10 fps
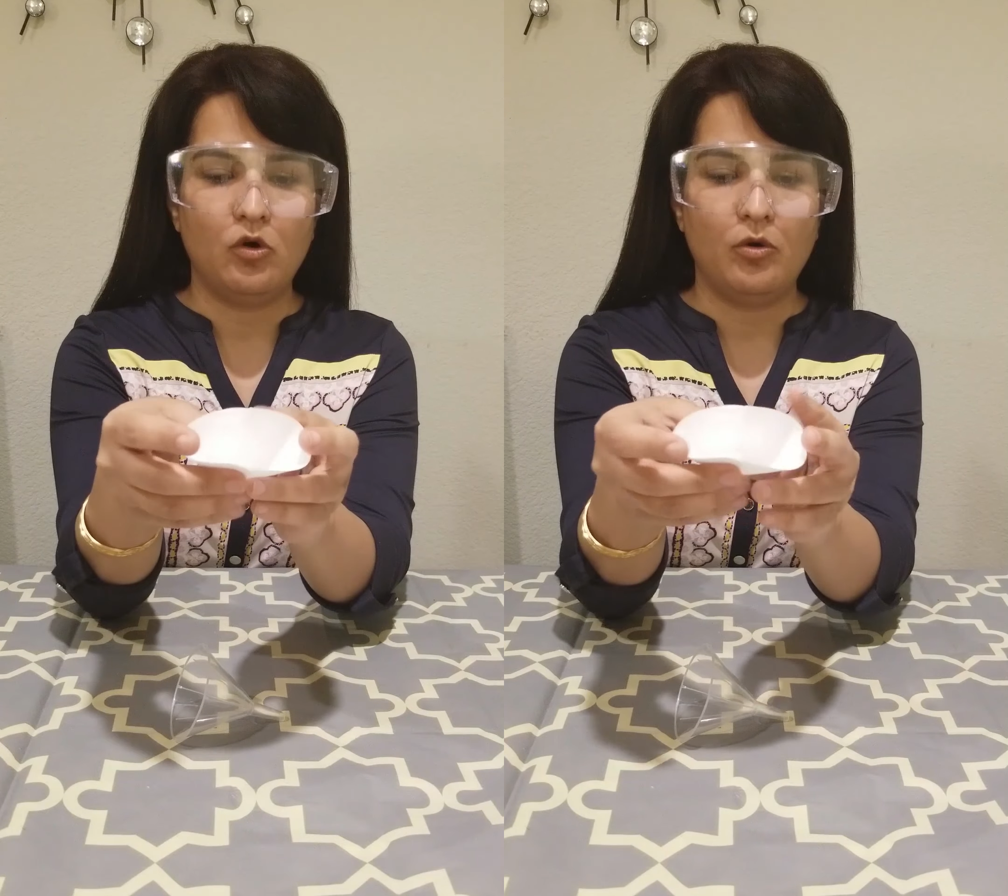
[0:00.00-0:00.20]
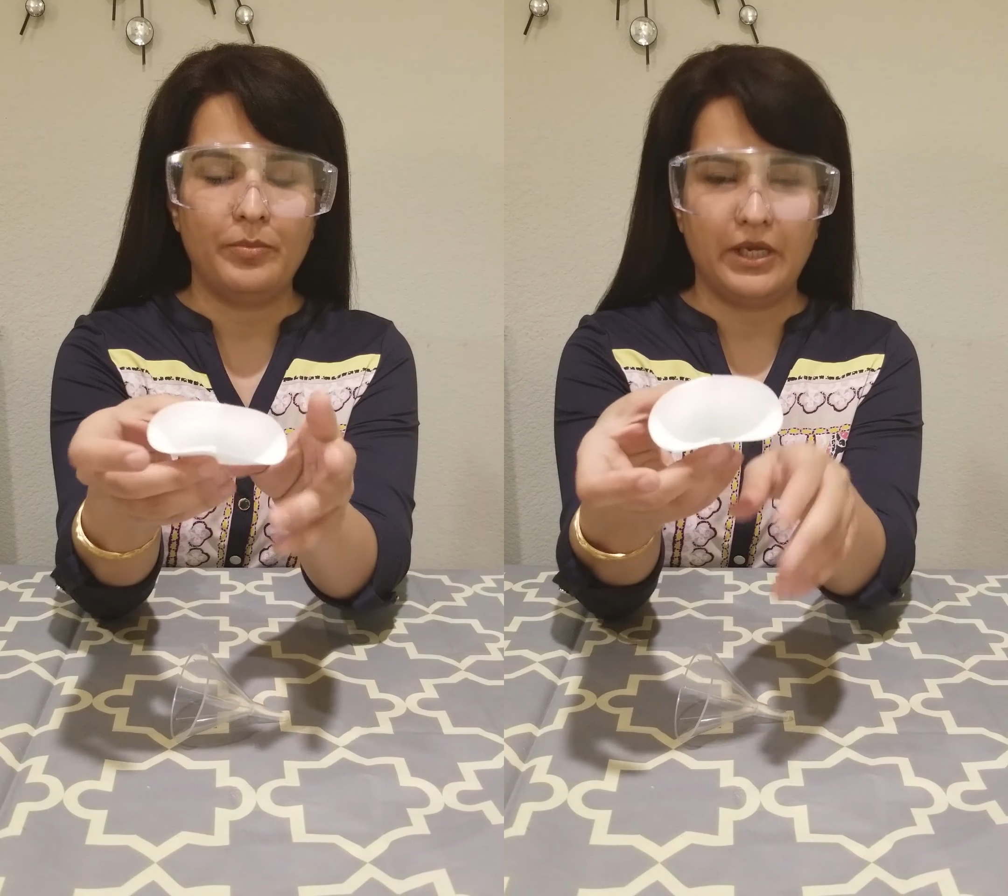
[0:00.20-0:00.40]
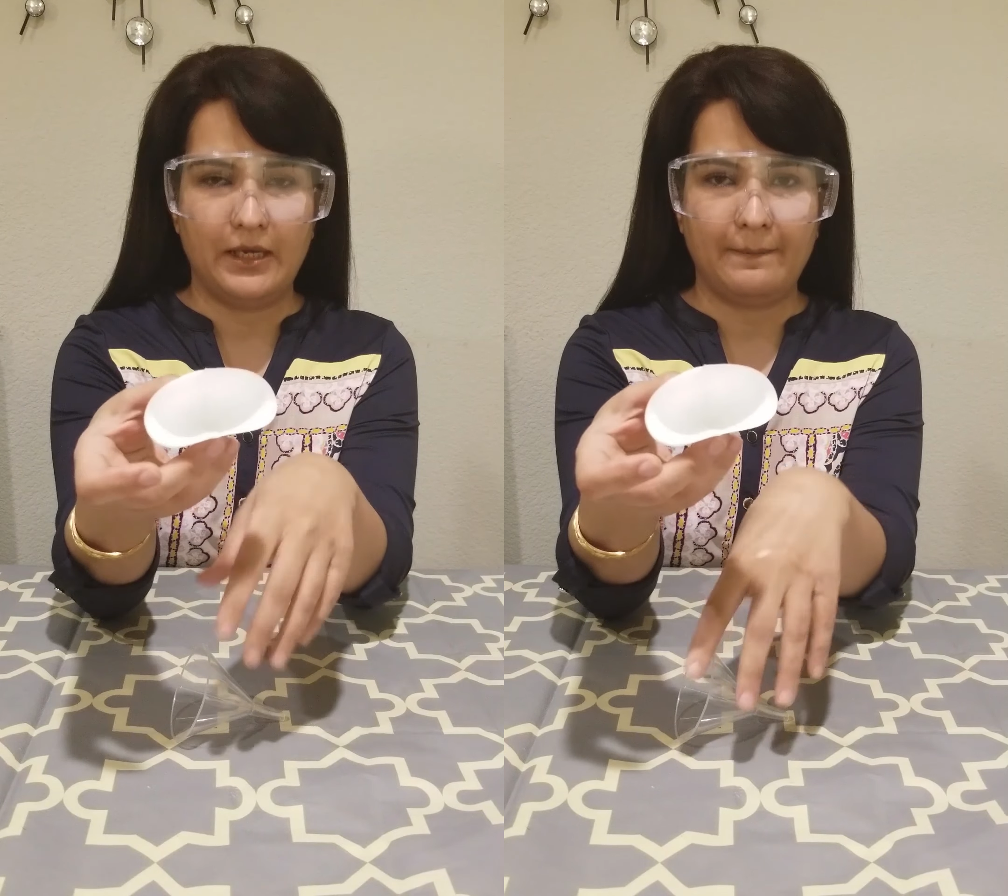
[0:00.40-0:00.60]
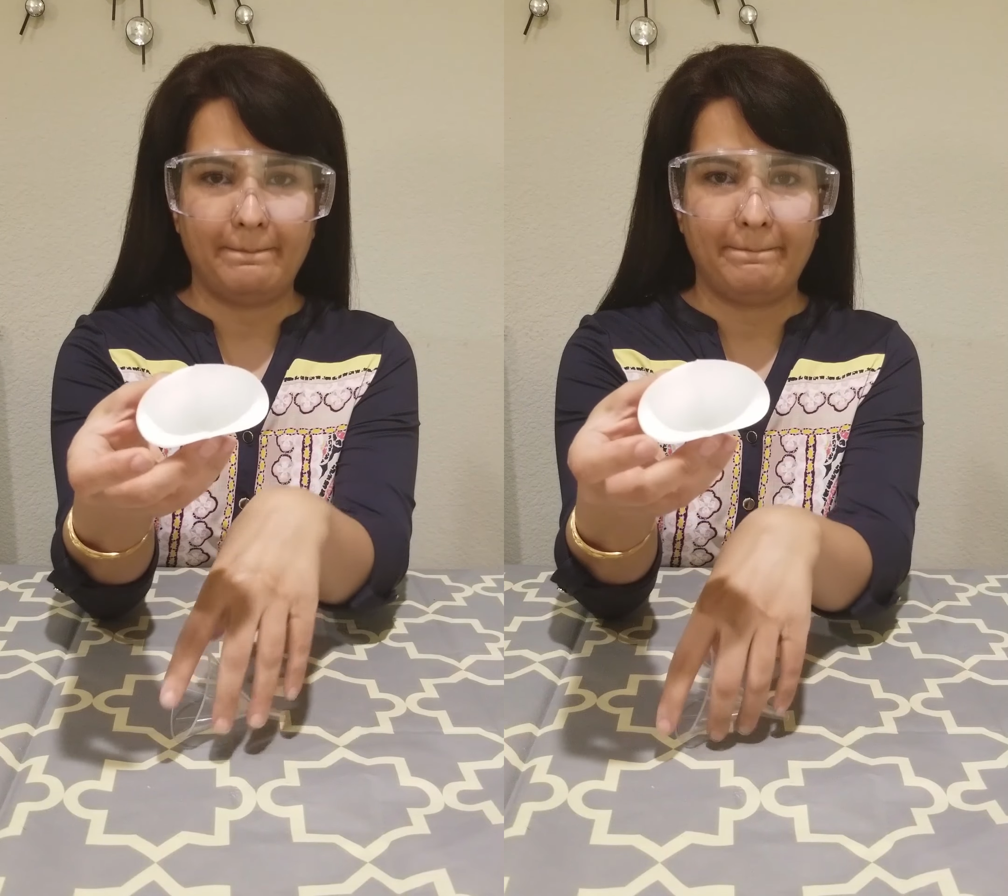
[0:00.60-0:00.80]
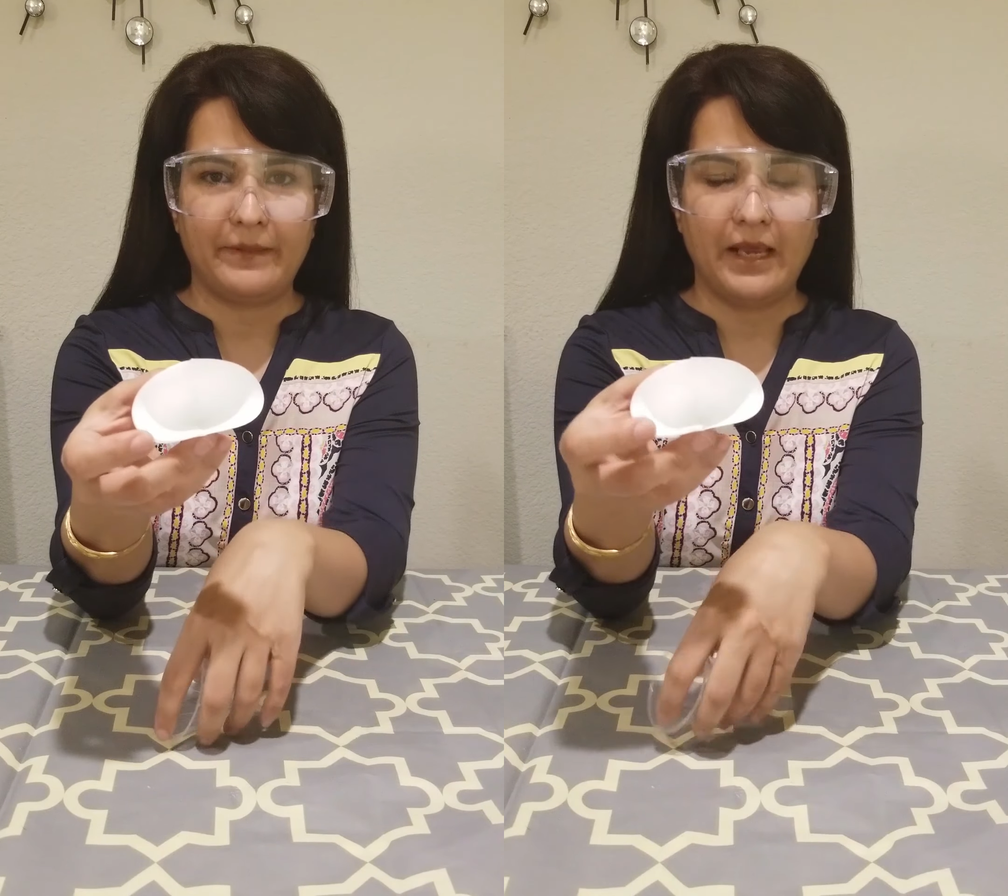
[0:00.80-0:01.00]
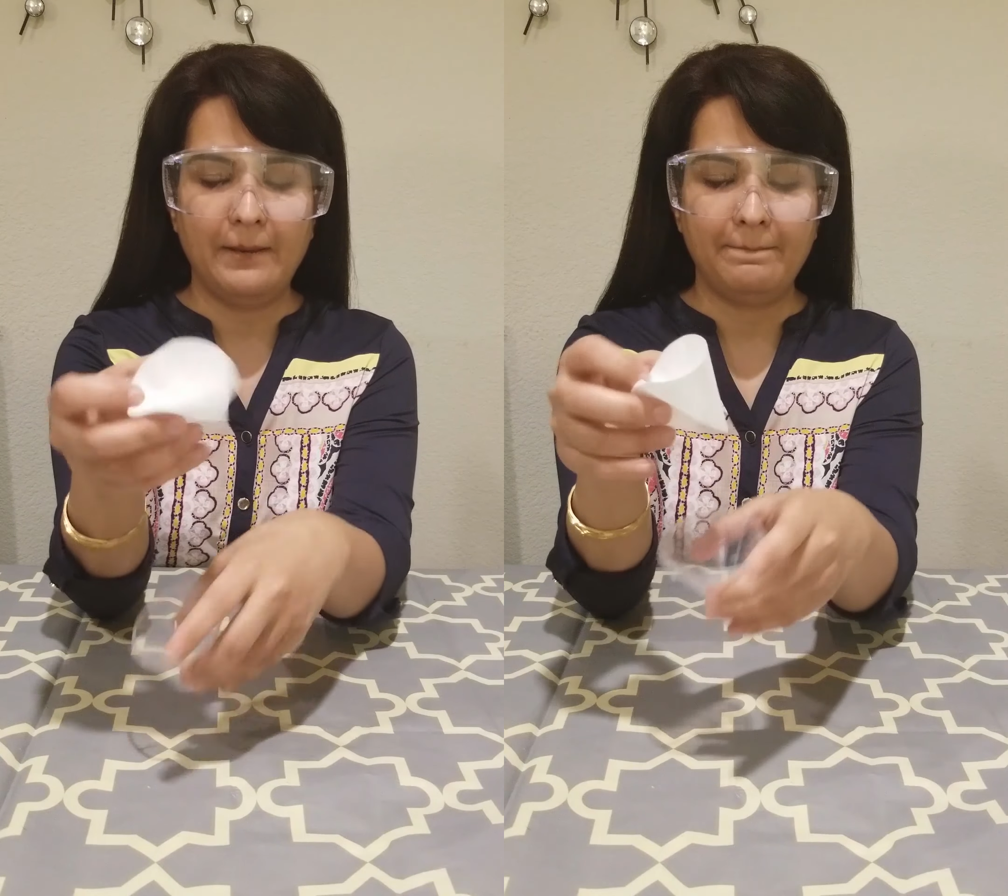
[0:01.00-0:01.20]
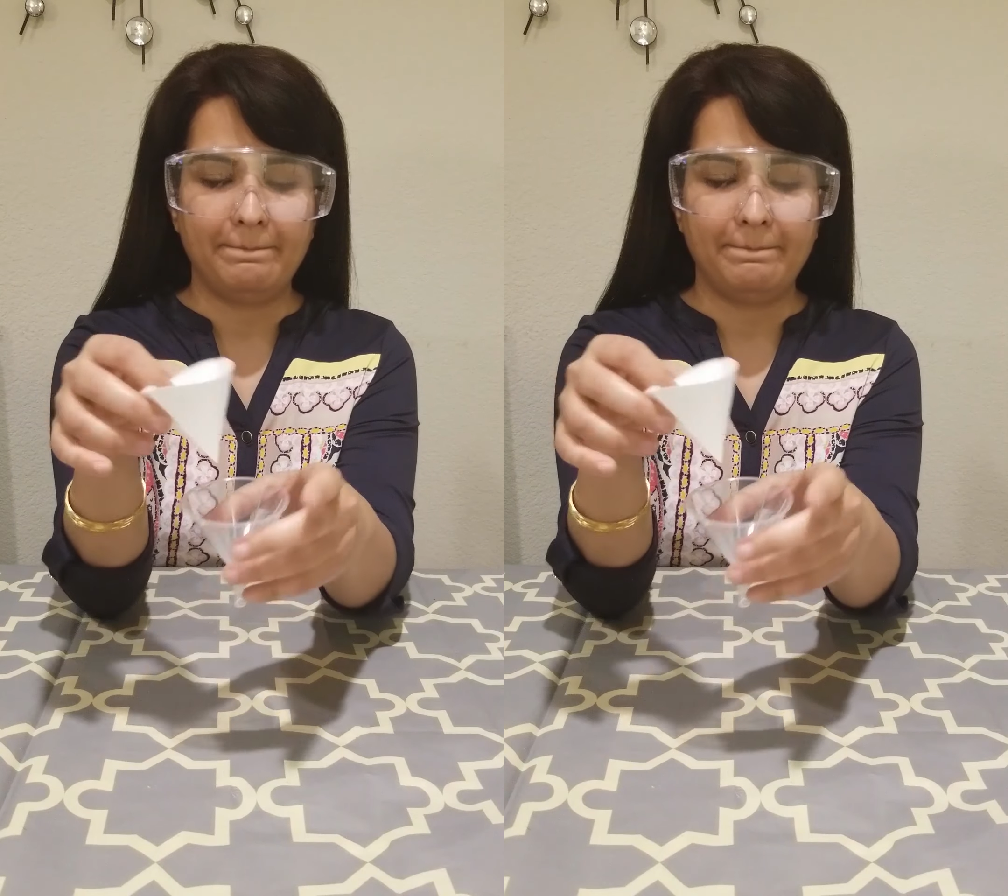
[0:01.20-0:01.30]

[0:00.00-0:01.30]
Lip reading: opening. Okay,